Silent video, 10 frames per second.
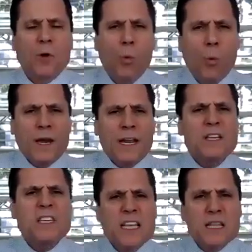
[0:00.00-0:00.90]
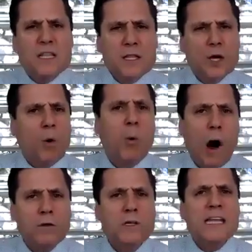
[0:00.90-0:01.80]
what is the
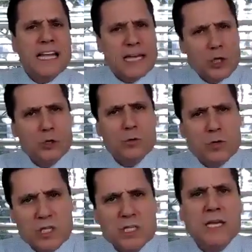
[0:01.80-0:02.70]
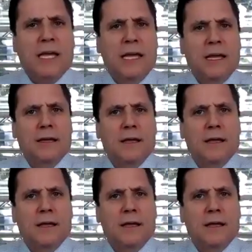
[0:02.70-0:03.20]
quality that you see